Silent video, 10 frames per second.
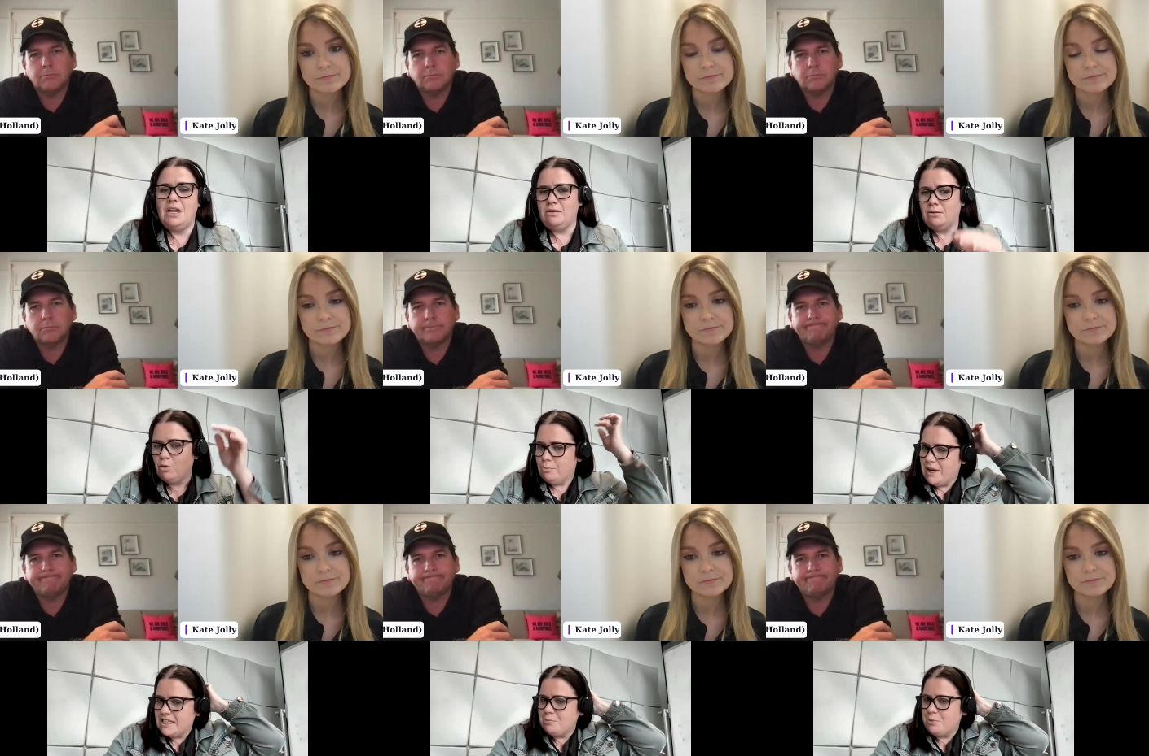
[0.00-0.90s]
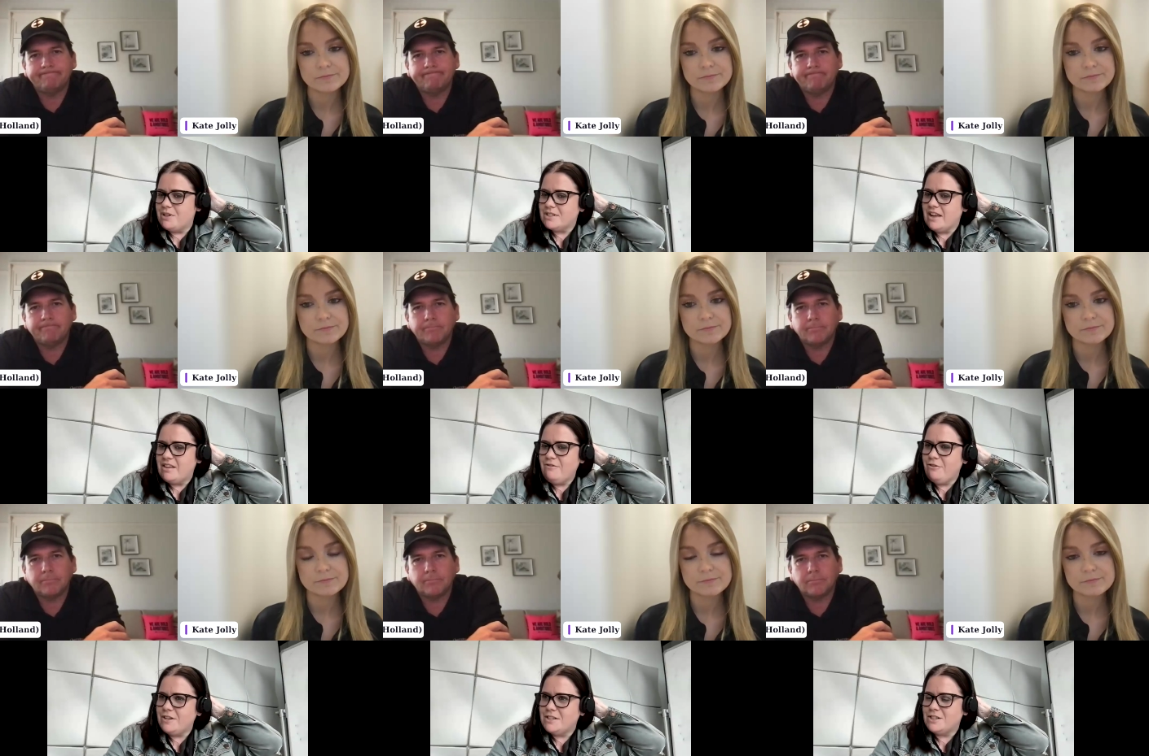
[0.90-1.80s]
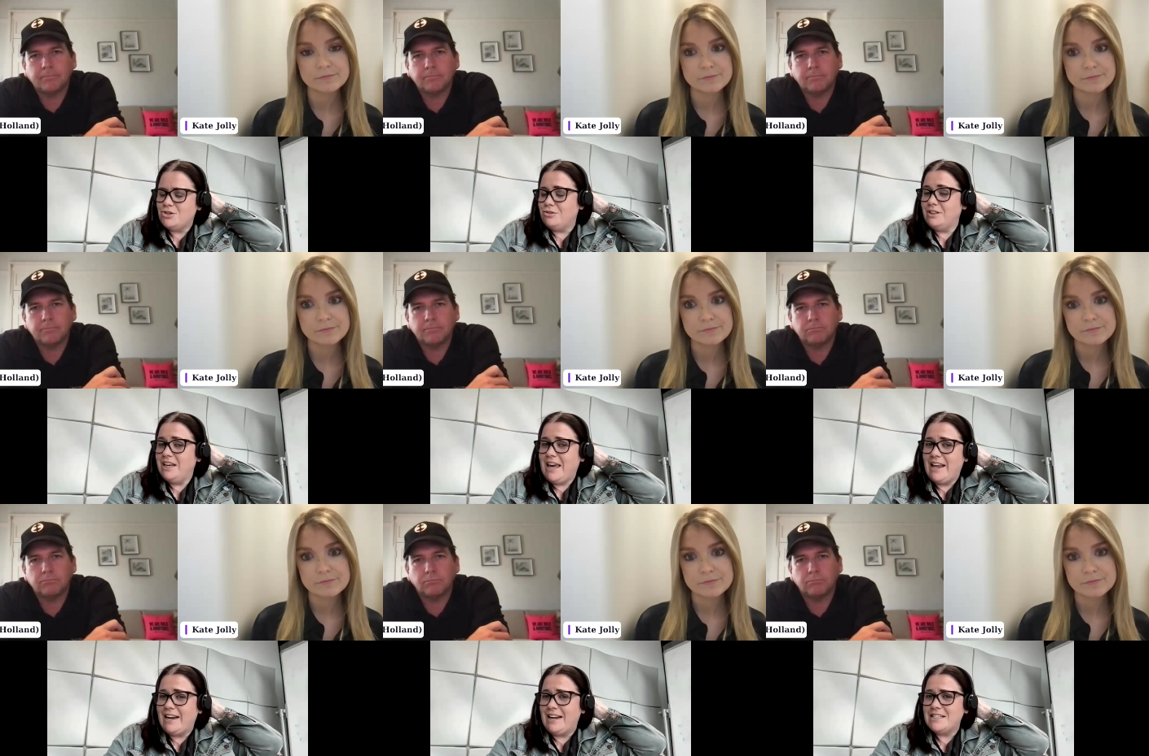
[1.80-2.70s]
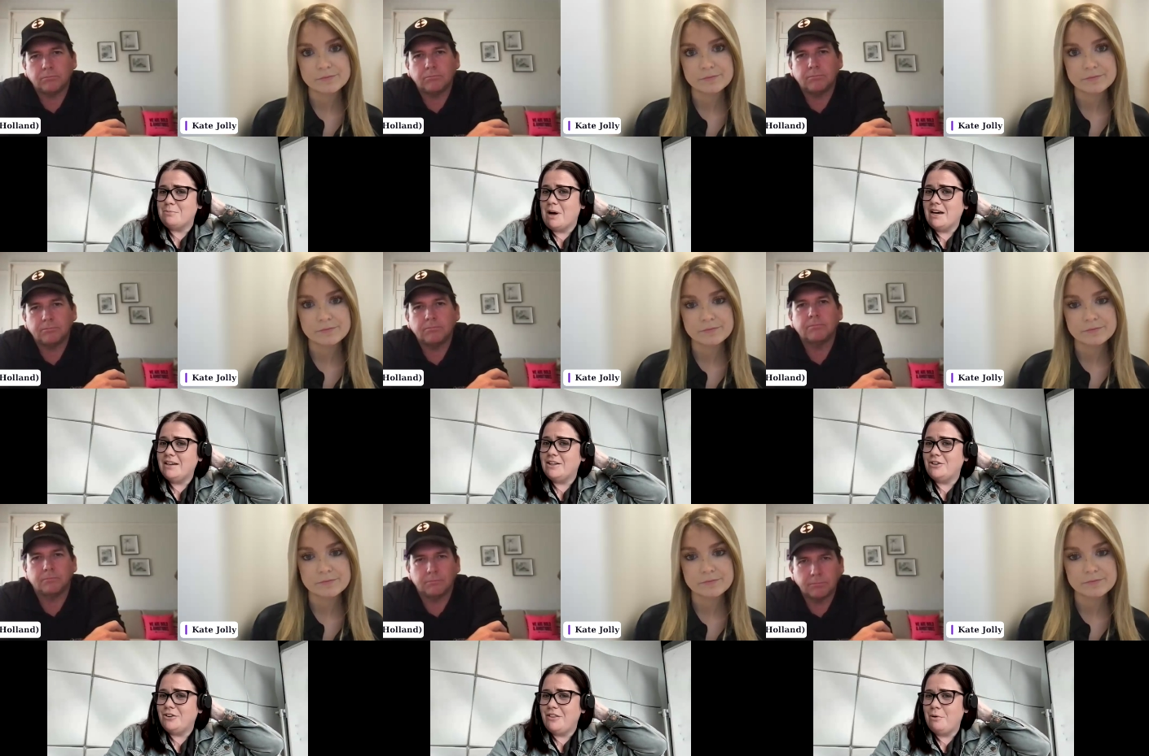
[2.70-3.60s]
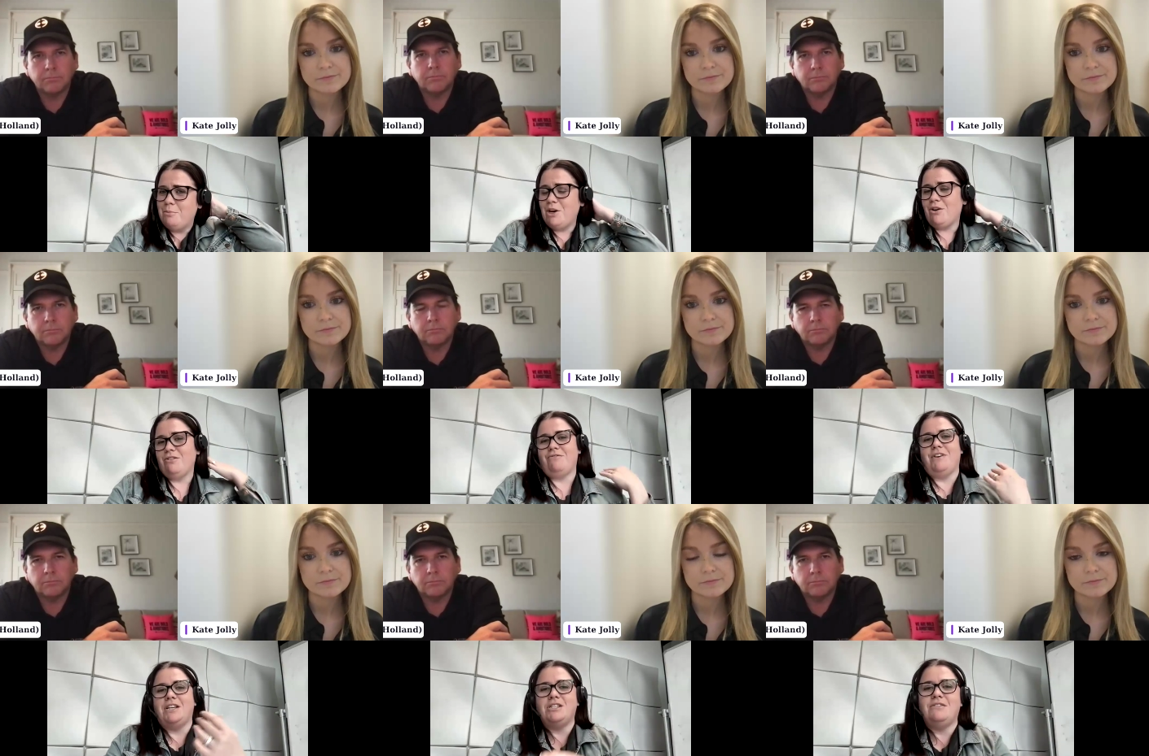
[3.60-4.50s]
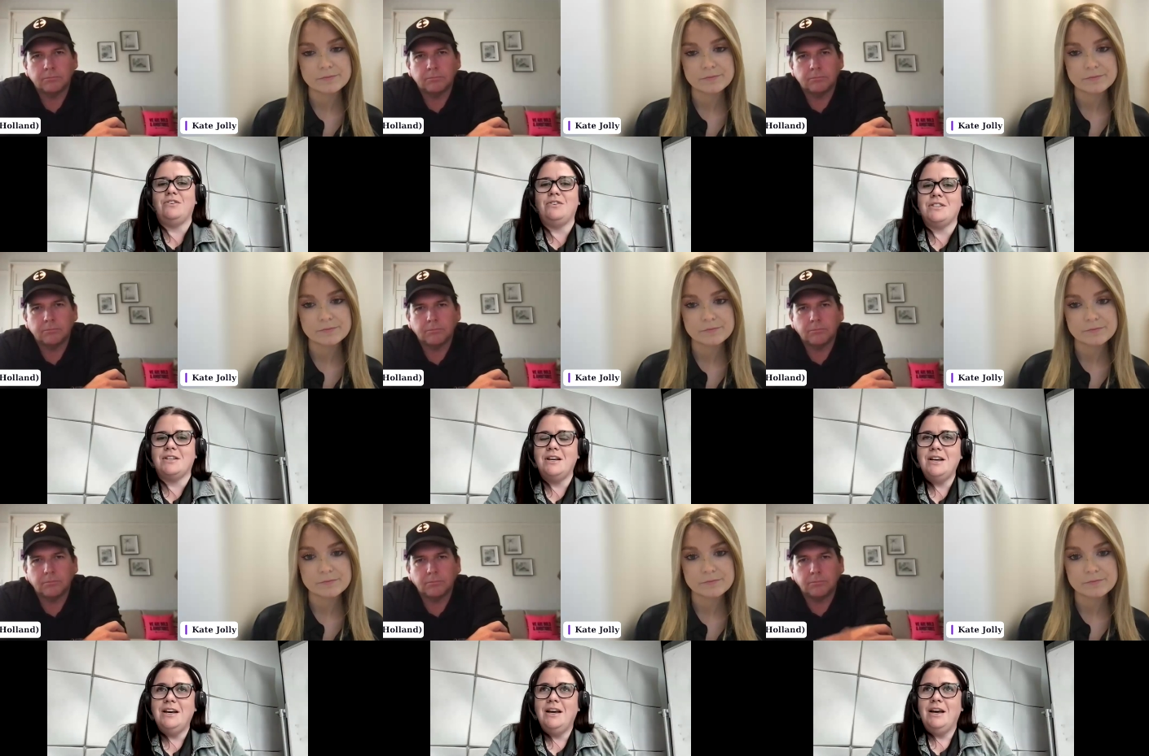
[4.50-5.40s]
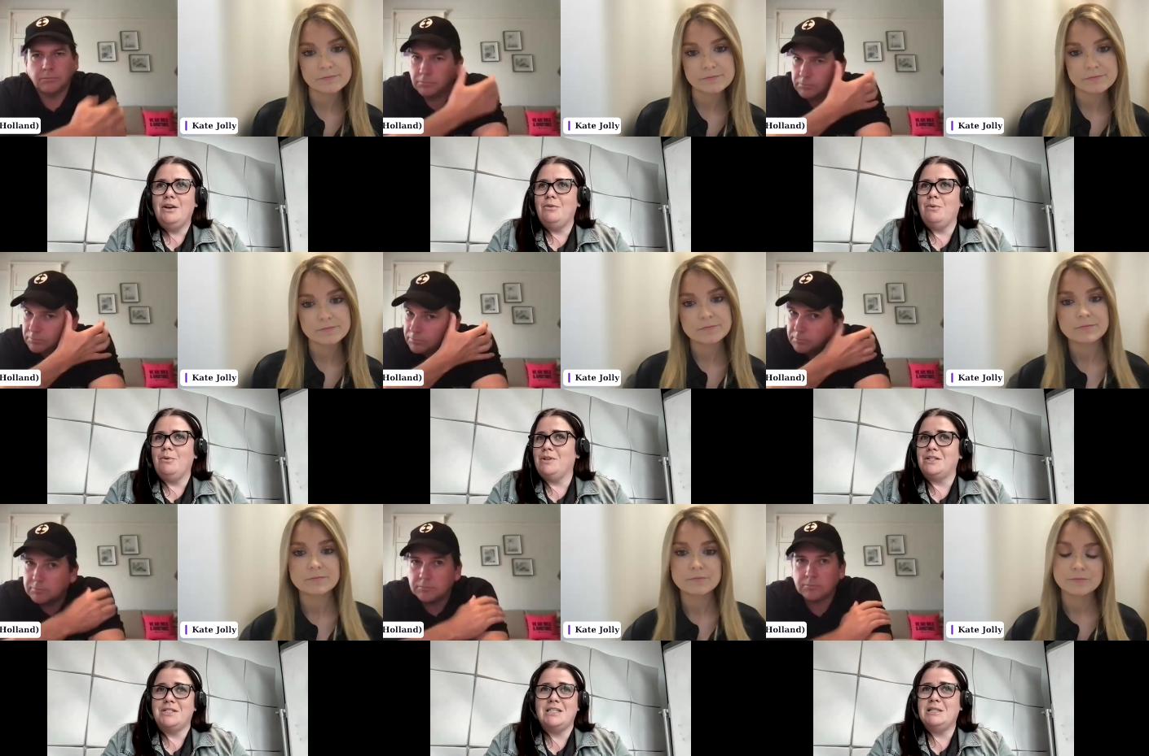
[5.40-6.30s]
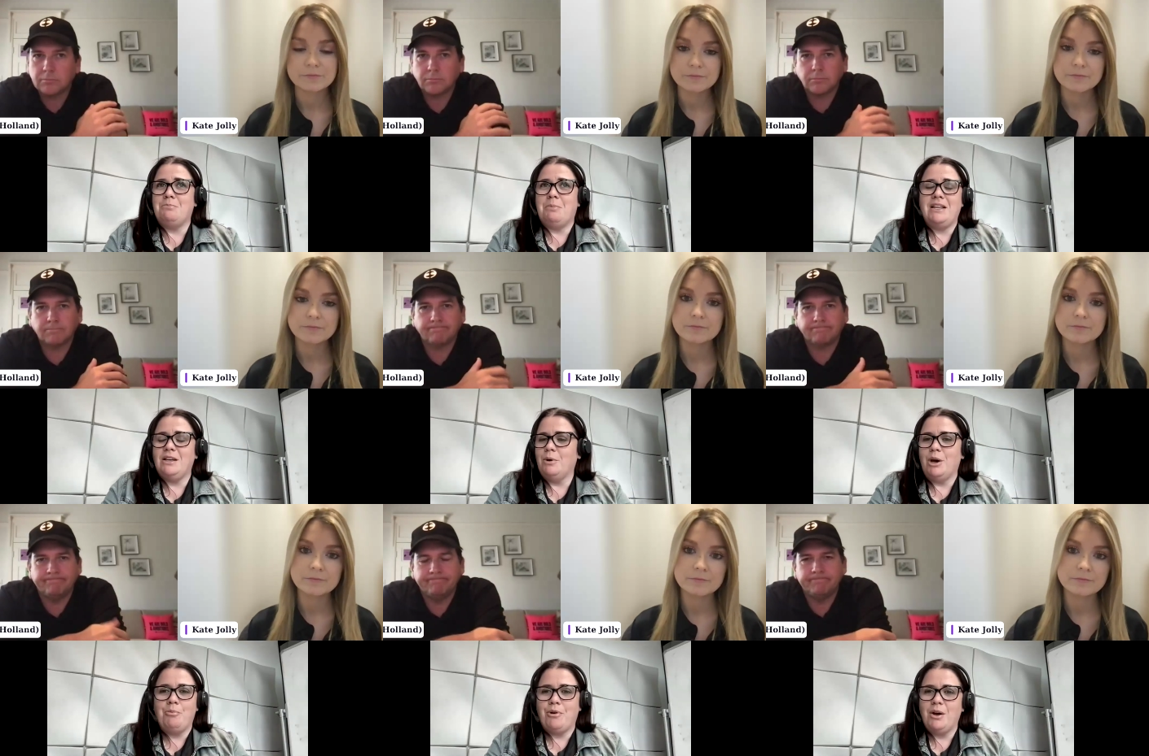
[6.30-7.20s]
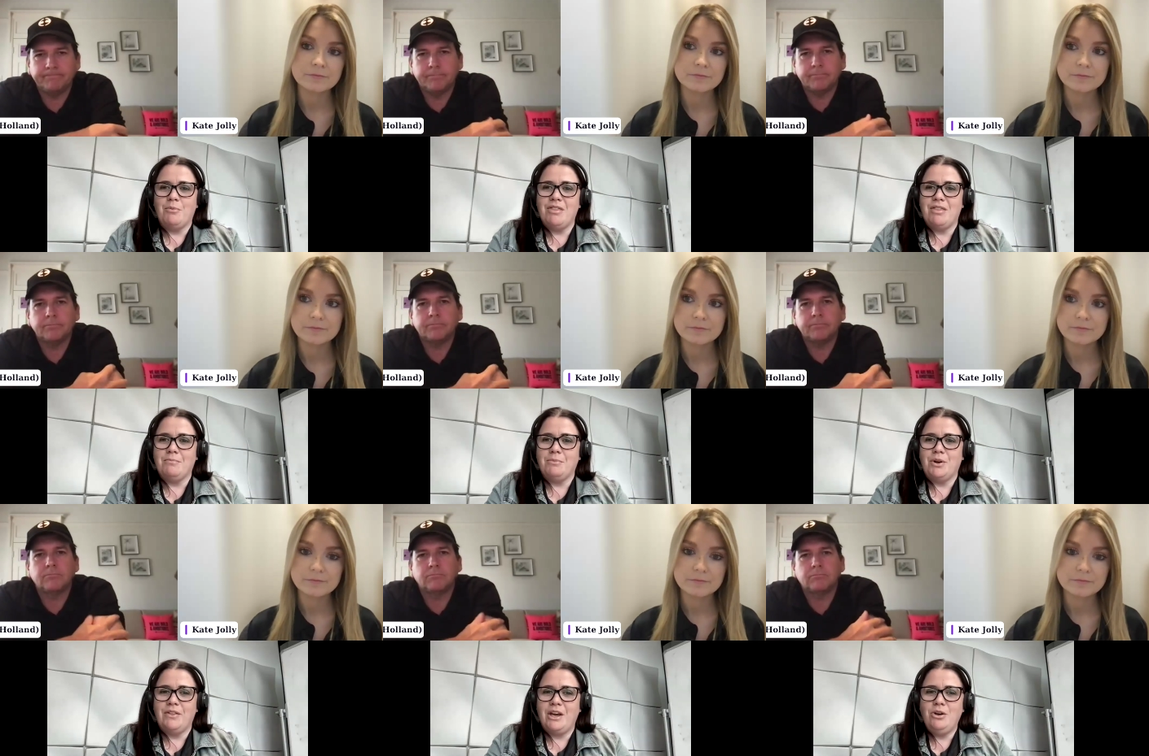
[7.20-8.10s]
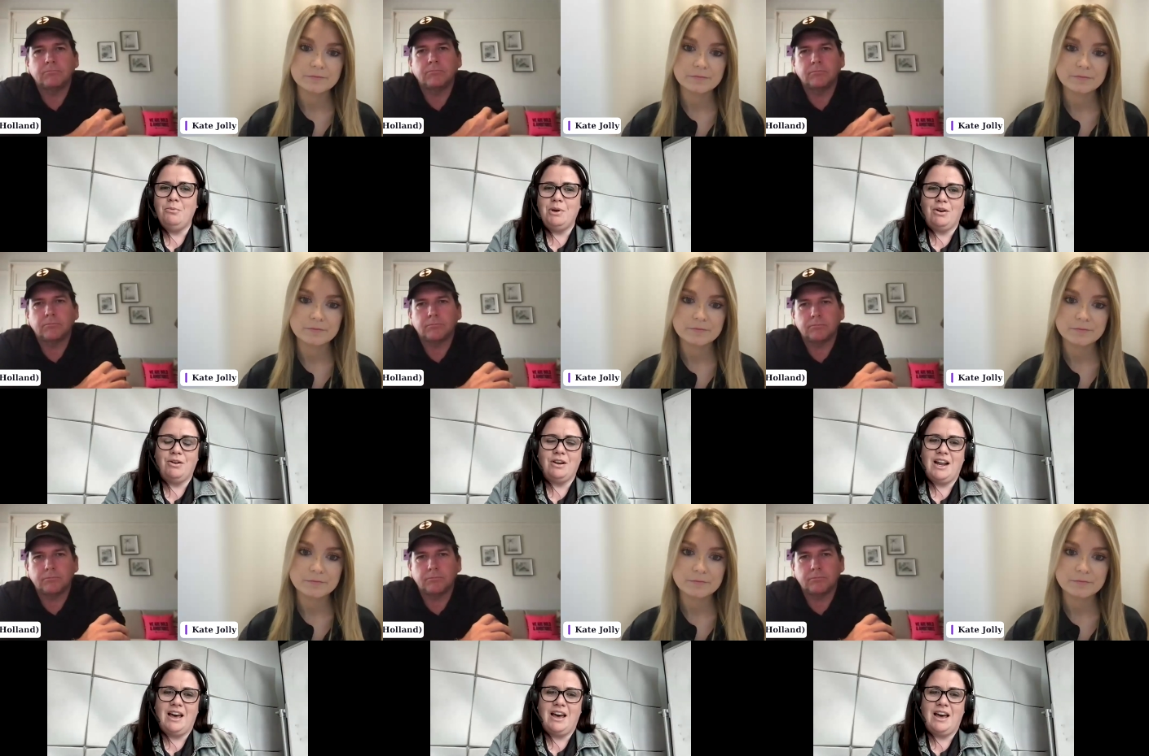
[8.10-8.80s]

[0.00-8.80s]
Speaker 1: in all my experience. I think for us, it's truly a candidate's market. You know, they'll be going for interviews and it's the speed that we operate with them. You know, they could be going